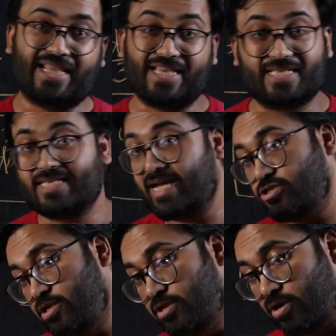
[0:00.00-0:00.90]
This is
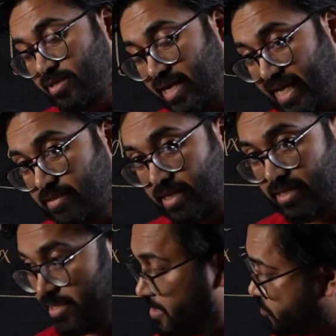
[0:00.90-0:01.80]
actually not the case
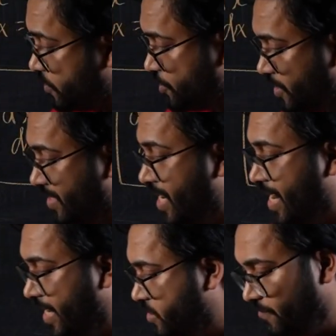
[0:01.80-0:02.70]
in this question.
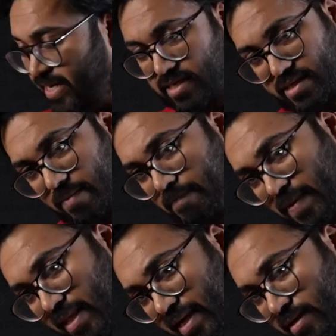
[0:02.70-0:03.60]
It's a very
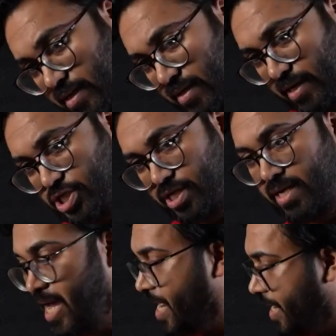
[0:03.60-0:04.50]
simple
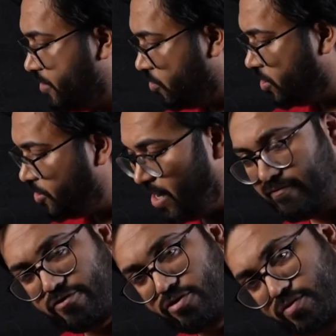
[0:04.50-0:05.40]
integration and all you
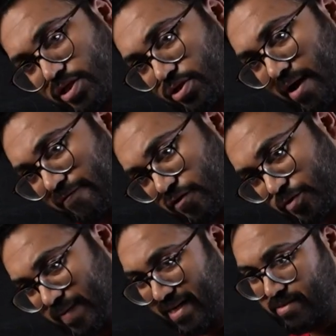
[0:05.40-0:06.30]
have to do is you have to
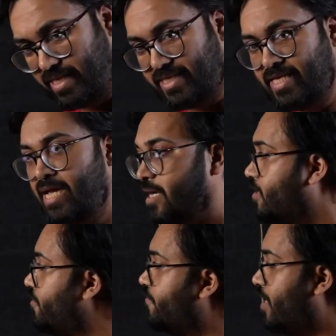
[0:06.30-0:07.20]
split this,
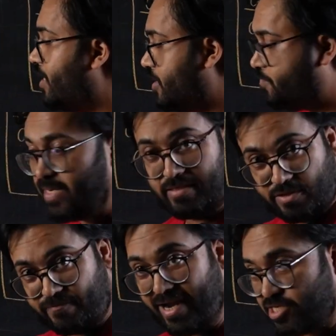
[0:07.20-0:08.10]
uh, split
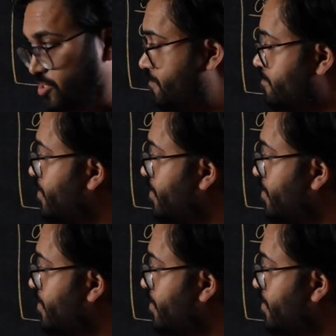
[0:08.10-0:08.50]
this fraction.